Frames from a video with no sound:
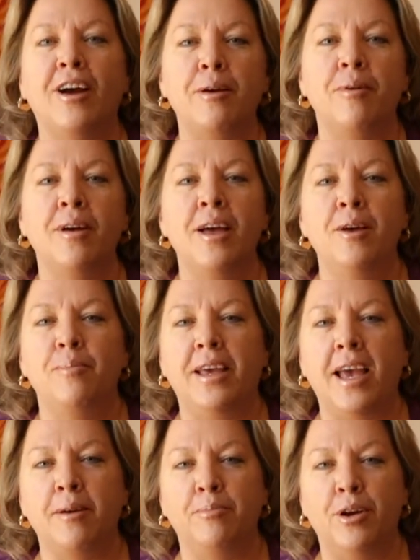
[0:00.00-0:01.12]
I
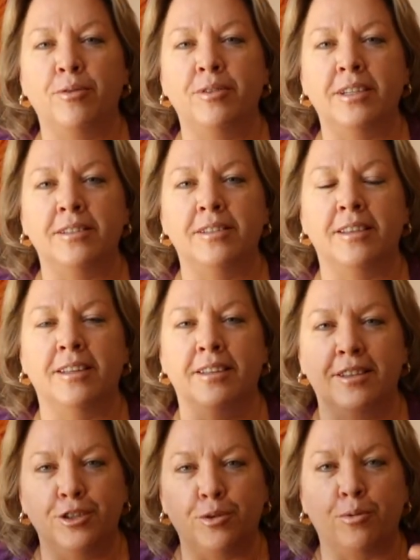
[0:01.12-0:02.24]
became known as the
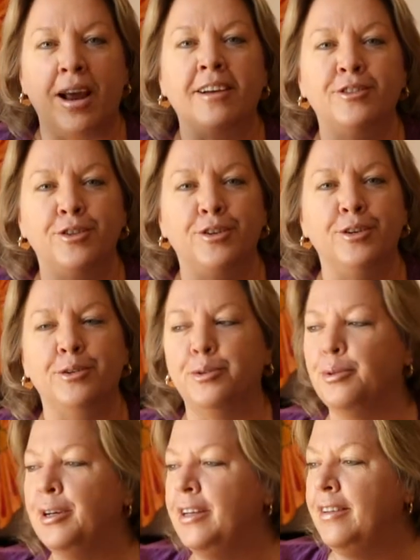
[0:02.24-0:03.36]
director who,